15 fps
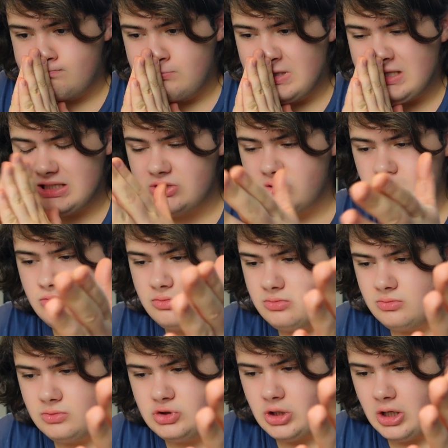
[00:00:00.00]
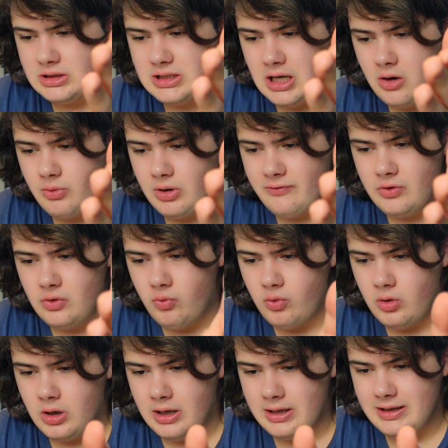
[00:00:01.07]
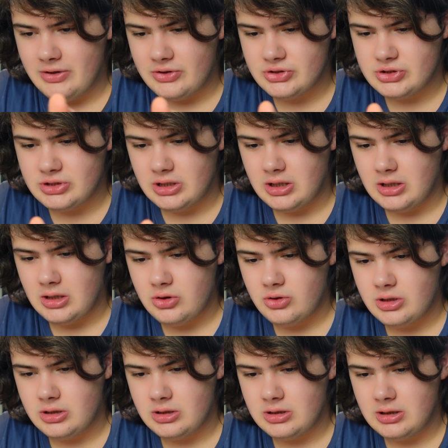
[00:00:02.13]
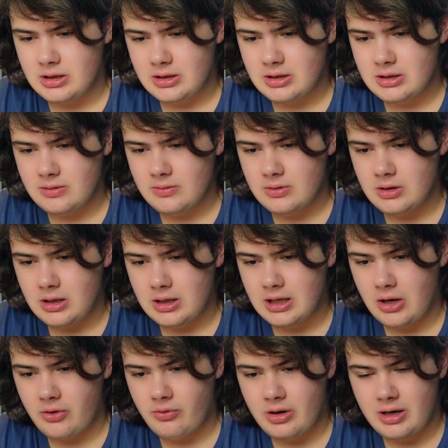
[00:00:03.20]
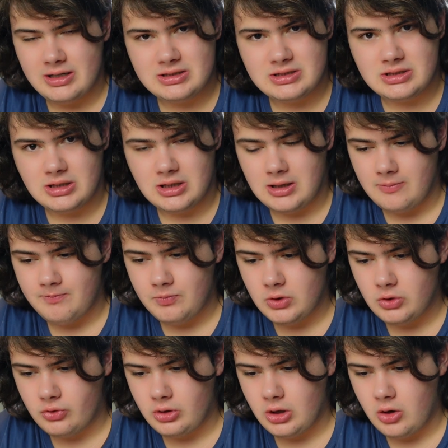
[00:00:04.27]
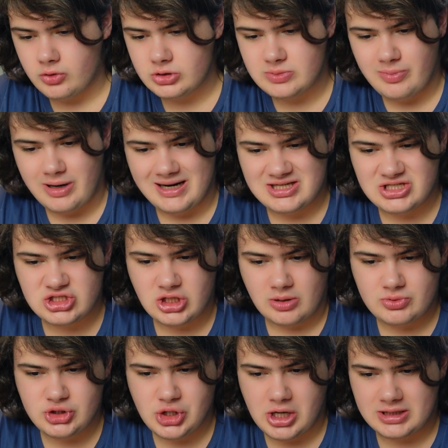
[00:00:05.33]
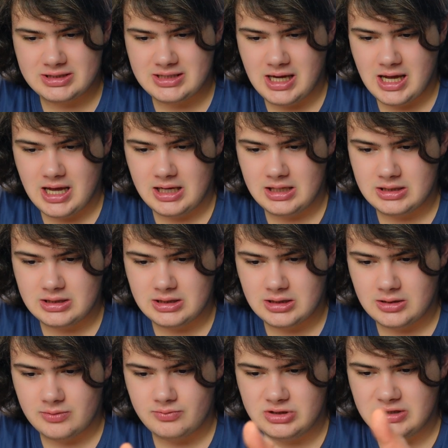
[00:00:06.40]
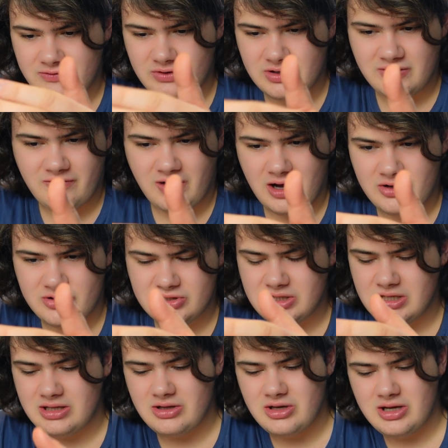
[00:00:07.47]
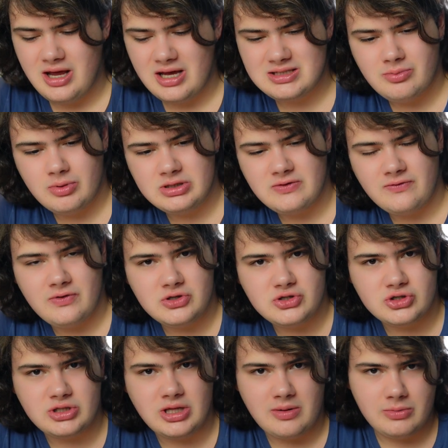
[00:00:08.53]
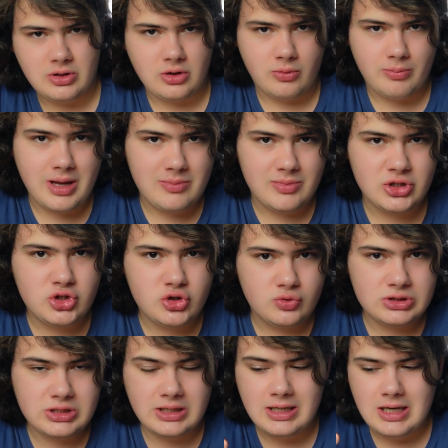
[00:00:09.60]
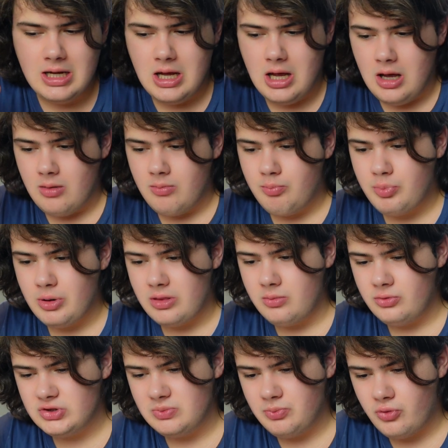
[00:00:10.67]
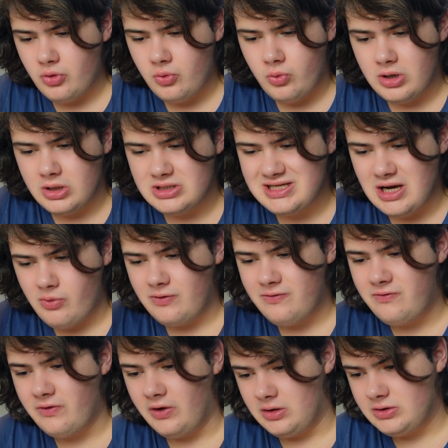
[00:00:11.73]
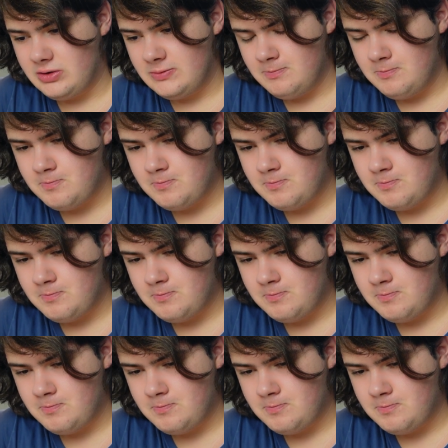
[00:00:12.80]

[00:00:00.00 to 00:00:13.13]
It lets you jot down whatever you want. There's uh, you can uh, uh, categorize um, your notes by subject and uh, different dividers. It, it has a bunch of features that you know made me choose it, but the most important one is how it felt.